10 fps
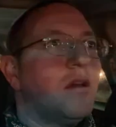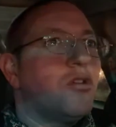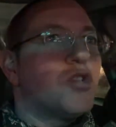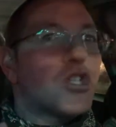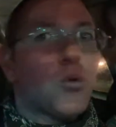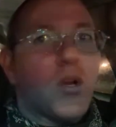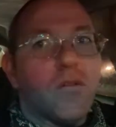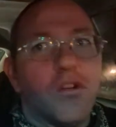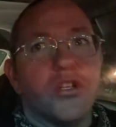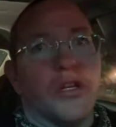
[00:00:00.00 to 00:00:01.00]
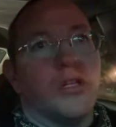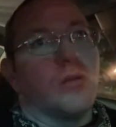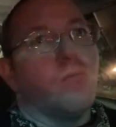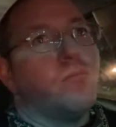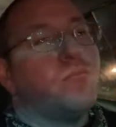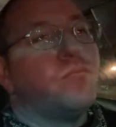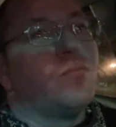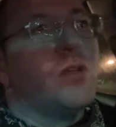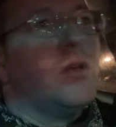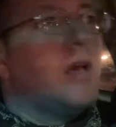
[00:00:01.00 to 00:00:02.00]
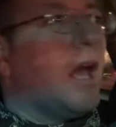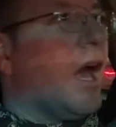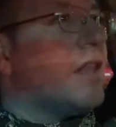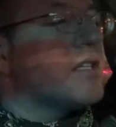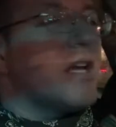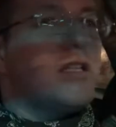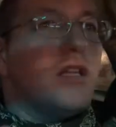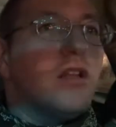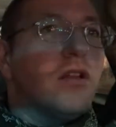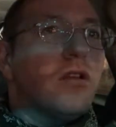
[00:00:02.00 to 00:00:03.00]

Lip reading: you just create divisionism. And this idea,